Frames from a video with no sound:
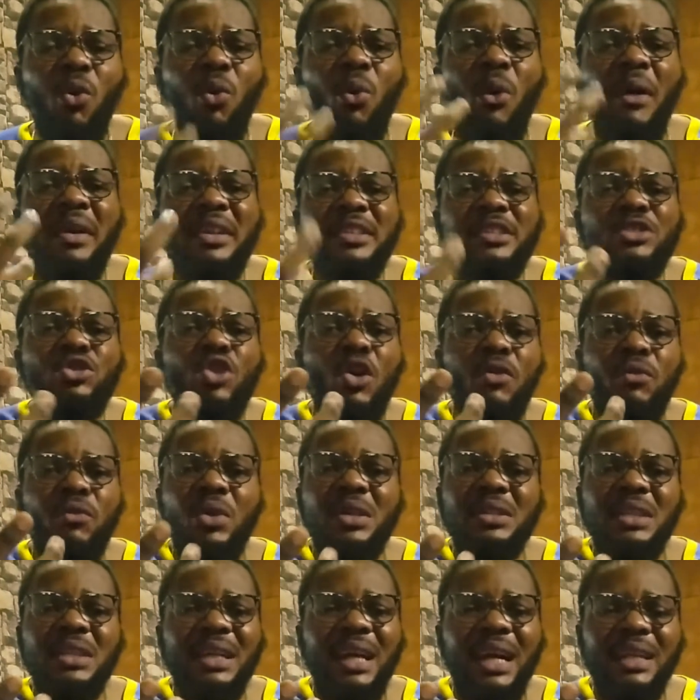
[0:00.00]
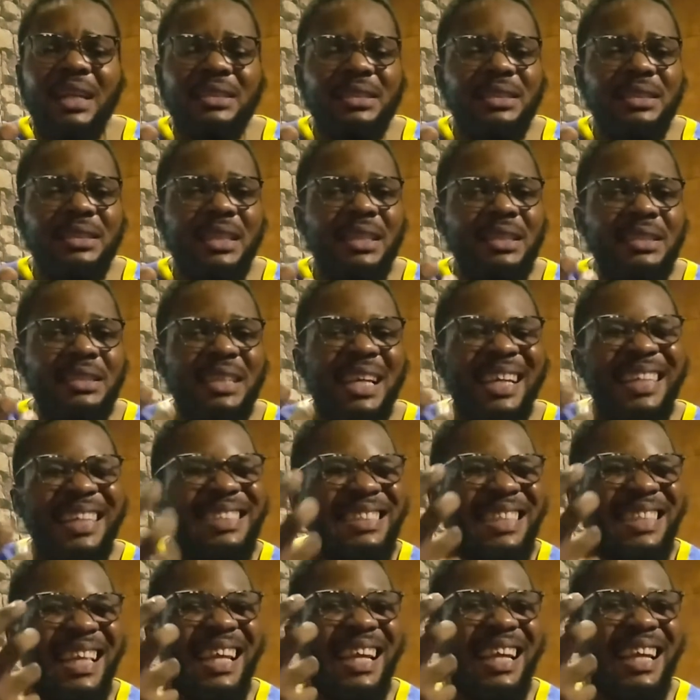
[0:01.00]
quality of what they
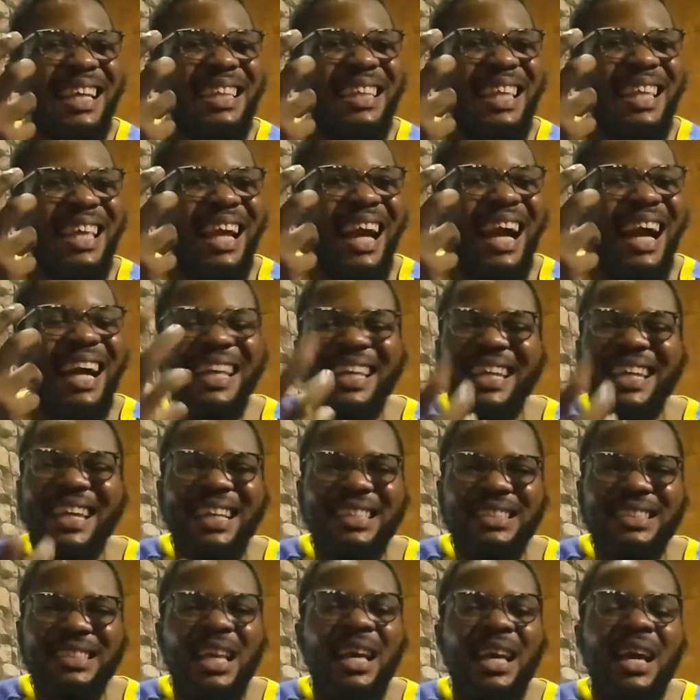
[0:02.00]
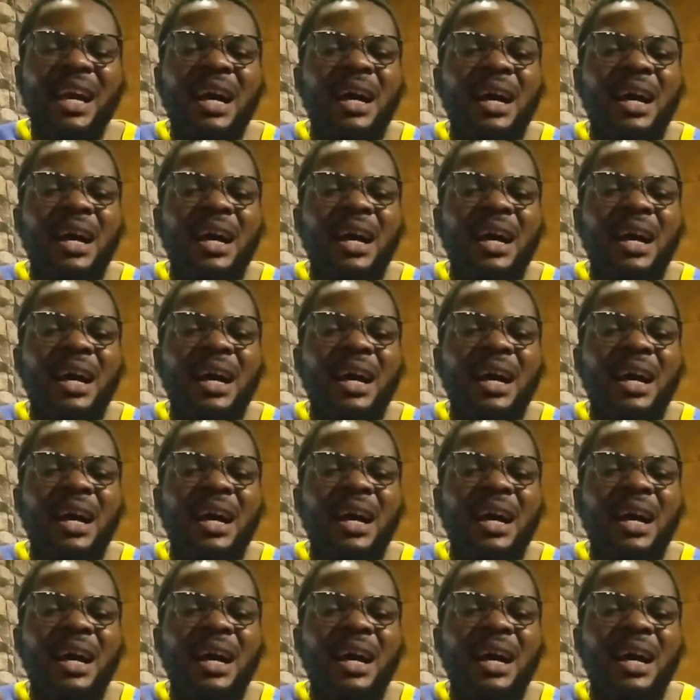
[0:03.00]
can guess.